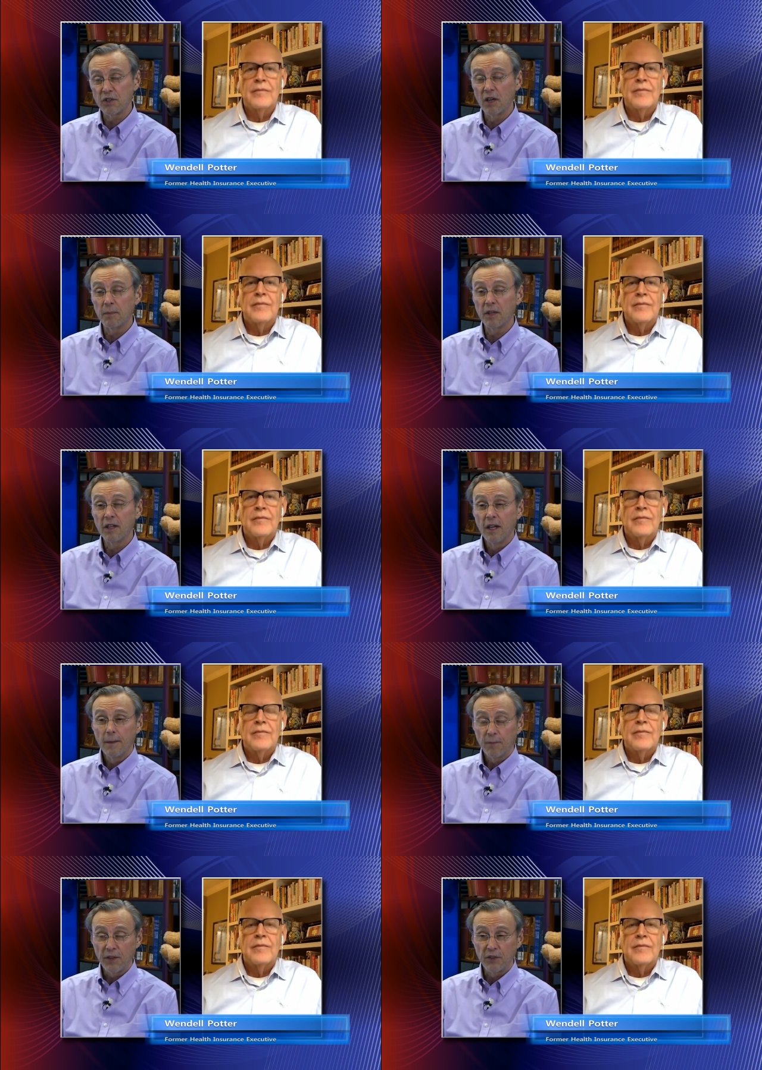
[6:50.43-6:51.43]
Speaker 1: company
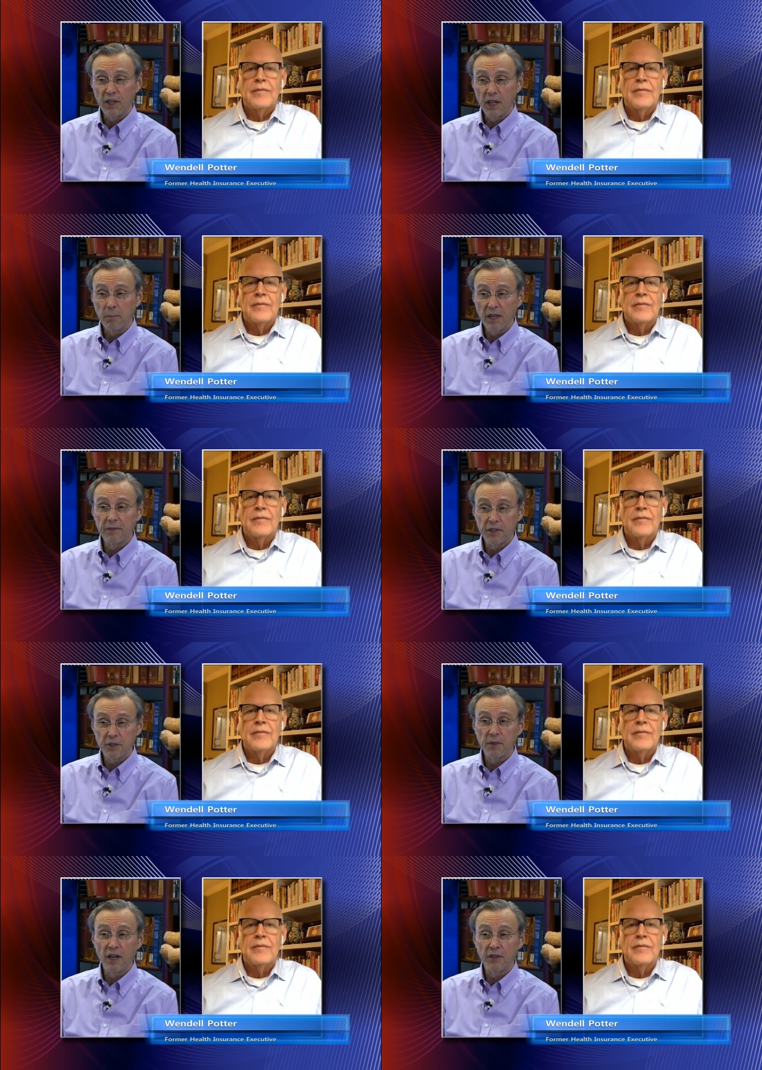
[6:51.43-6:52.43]
and they're getting benefits
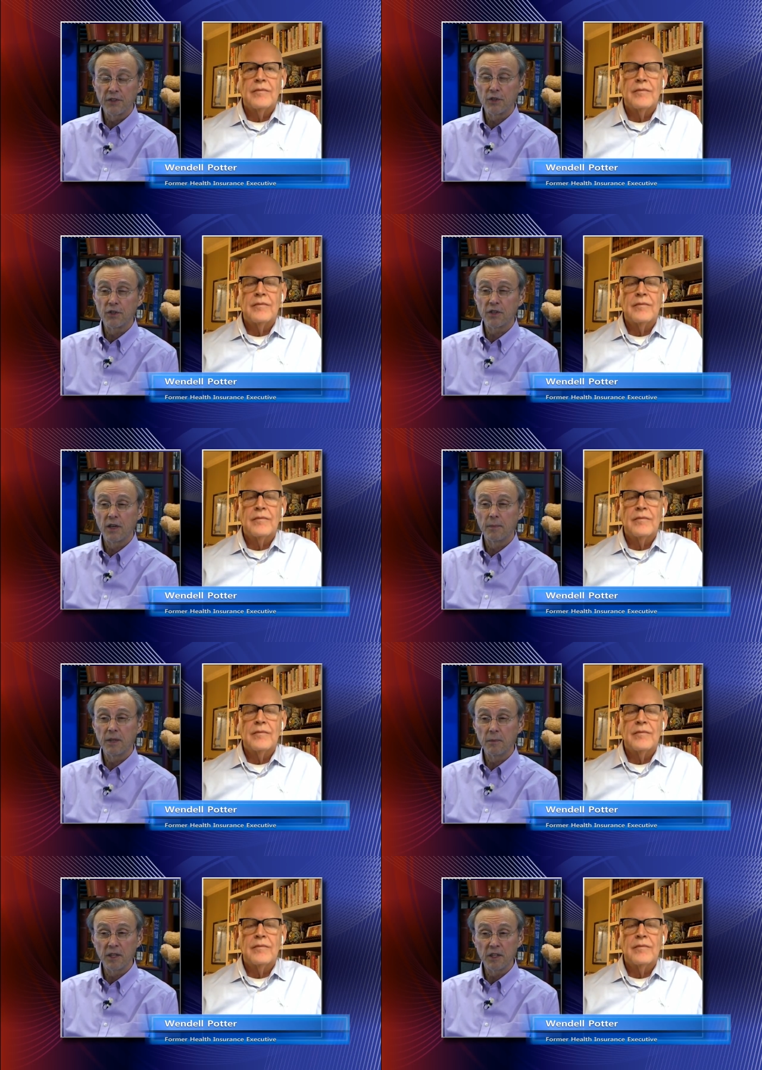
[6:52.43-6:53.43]
from the health insurance
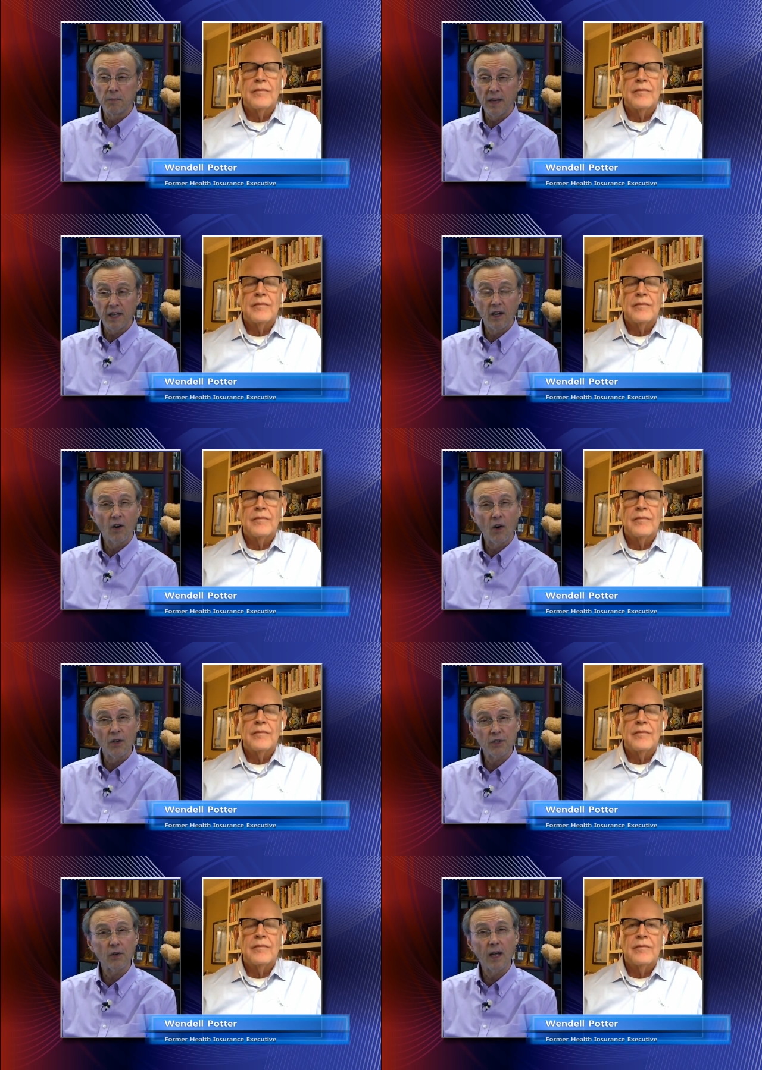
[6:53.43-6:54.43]
company but is Medicare
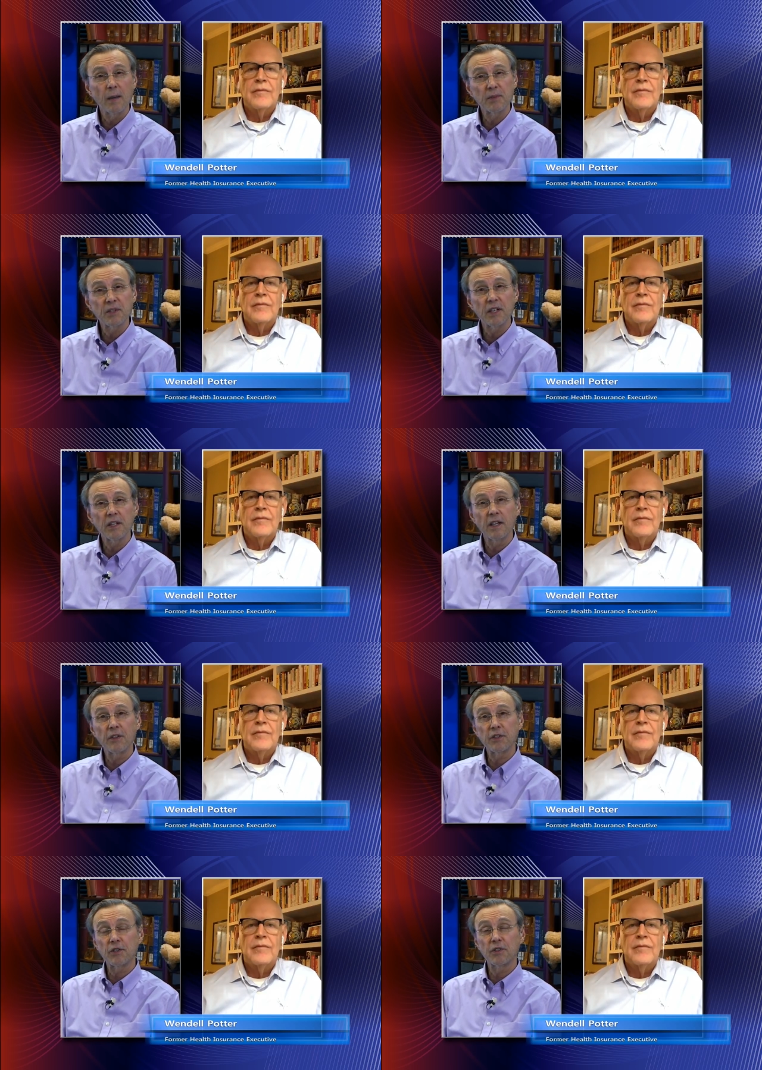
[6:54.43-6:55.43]
also compensating the
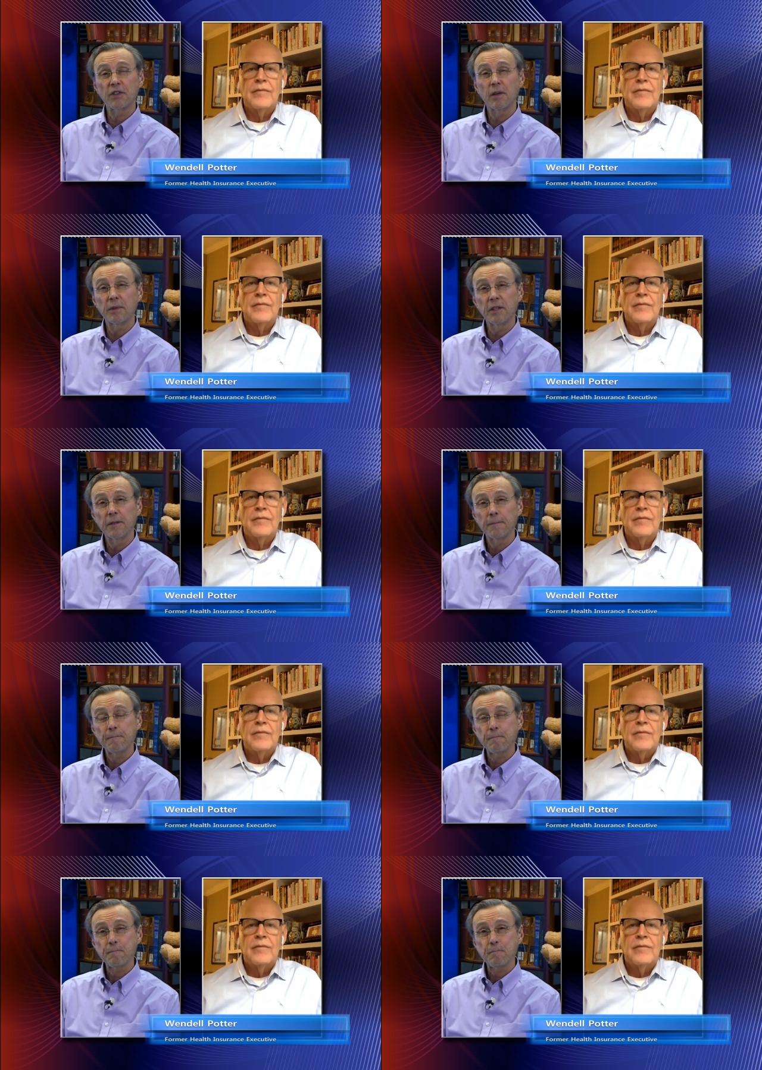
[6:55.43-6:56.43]
health insurance company?
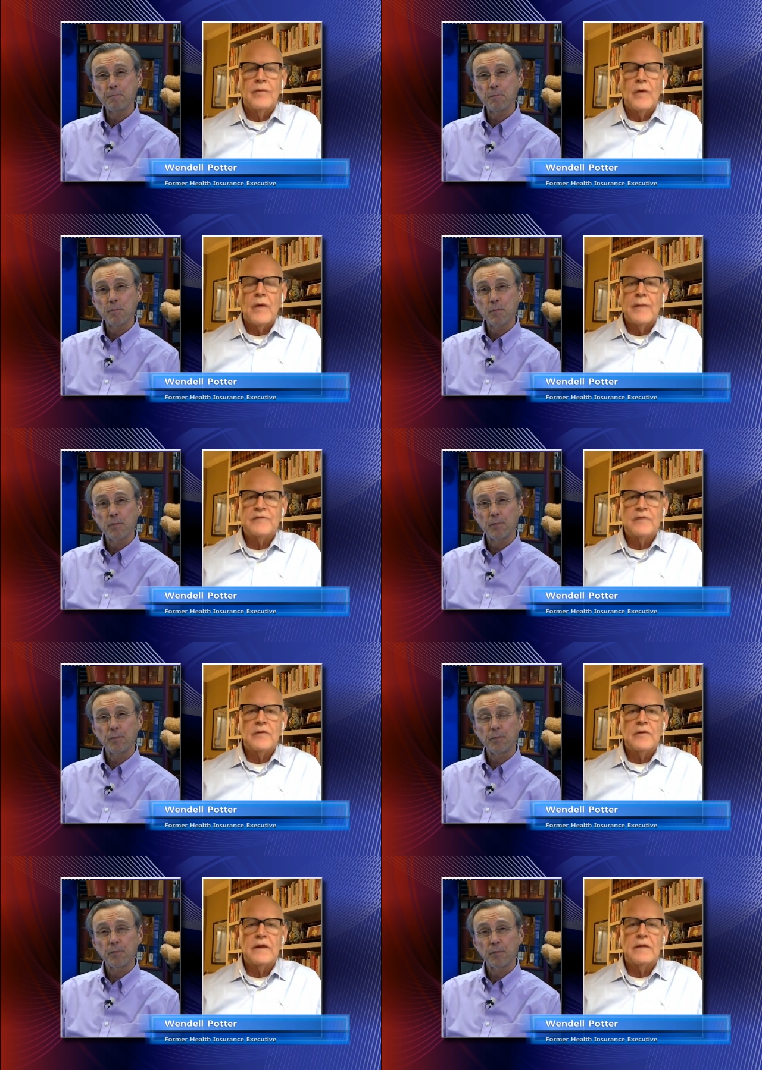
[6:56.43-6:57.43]
Speaker 2: No,
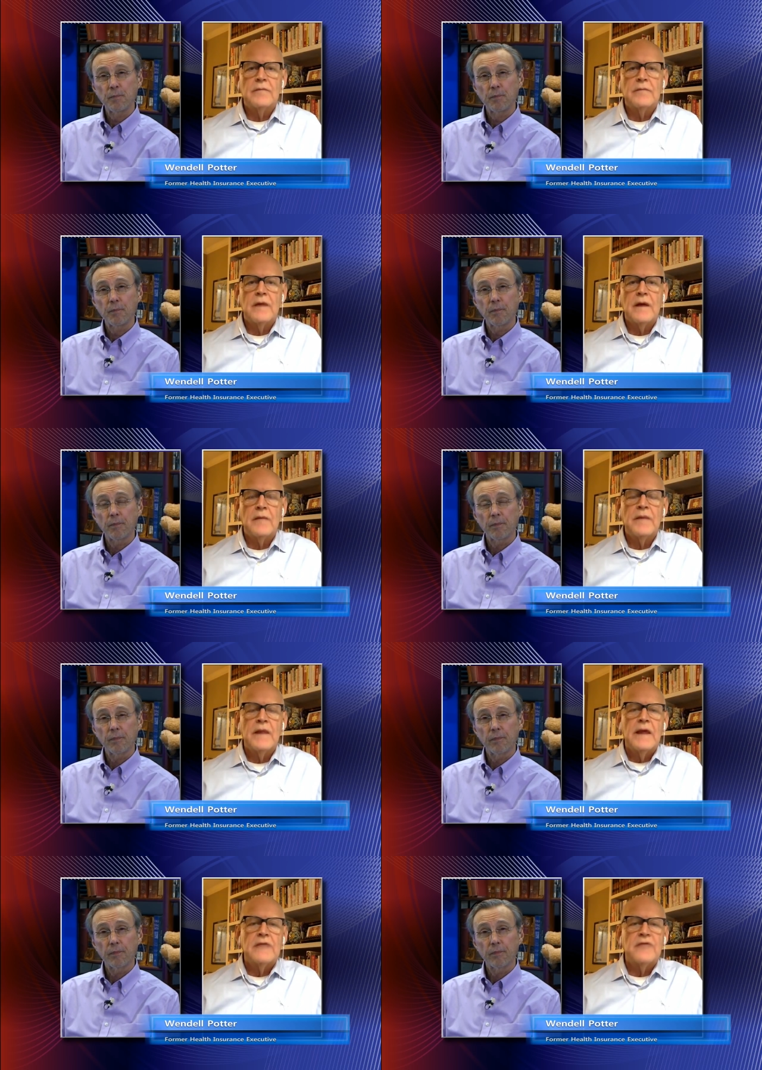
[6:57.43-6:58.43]
absolutely. Um,
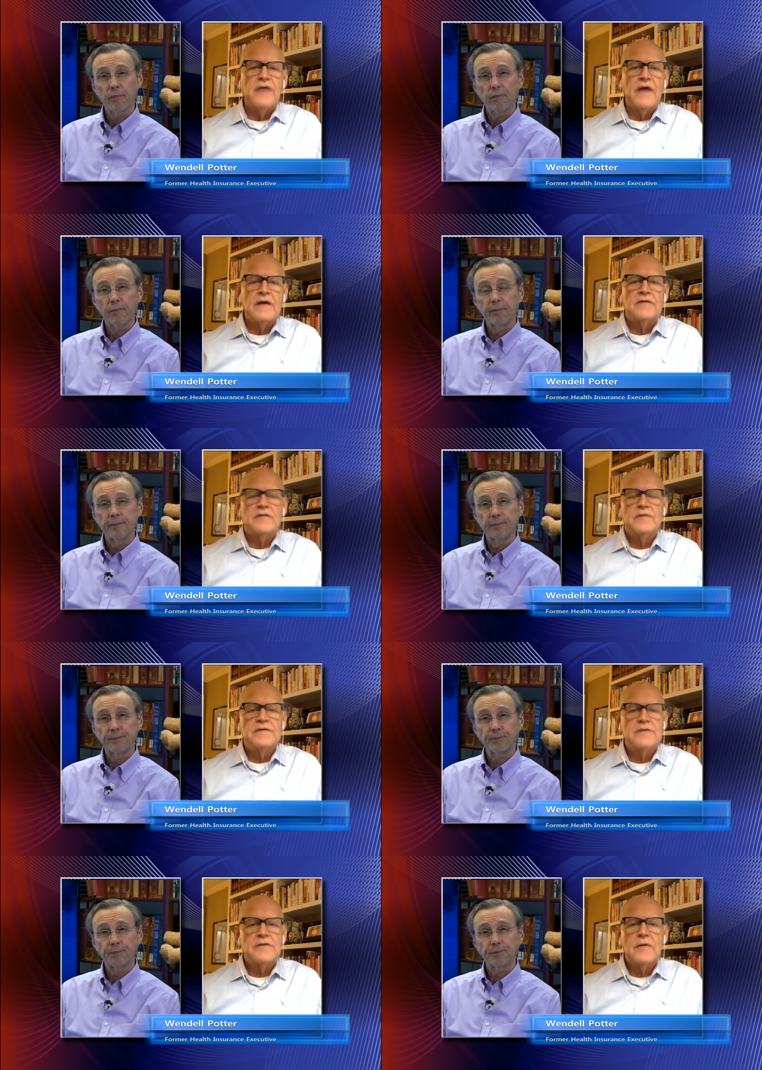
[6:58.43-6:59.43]
in fact, it's been
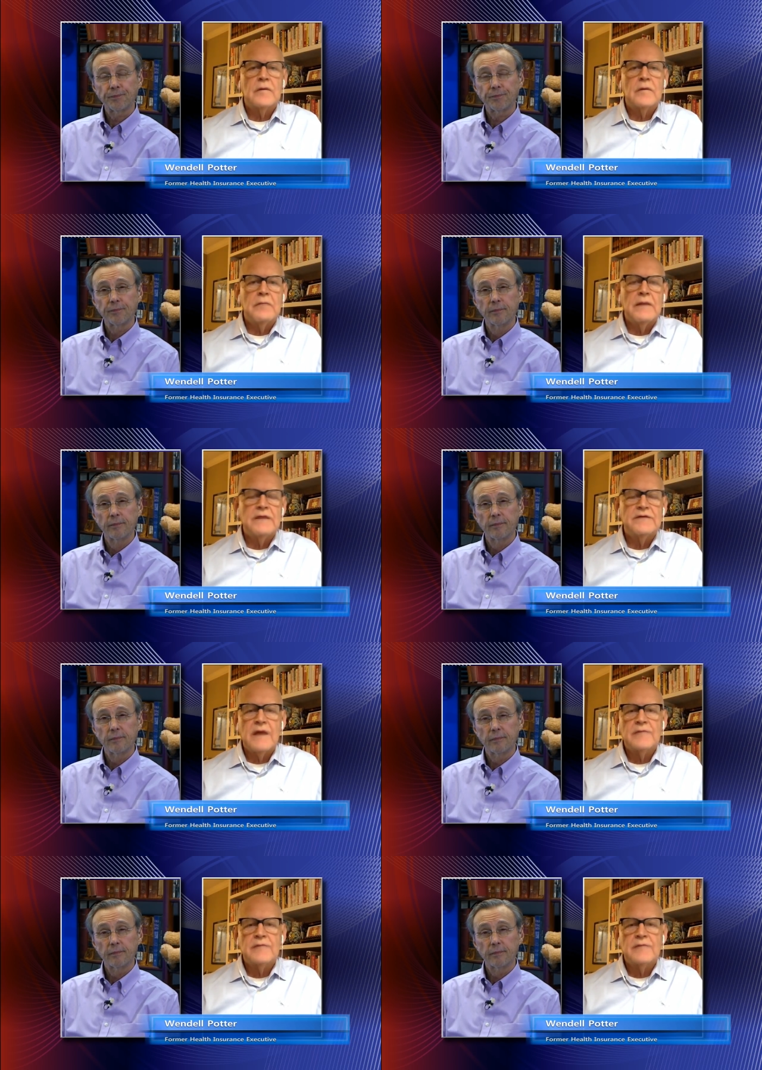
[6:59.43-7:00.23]
shown many times over the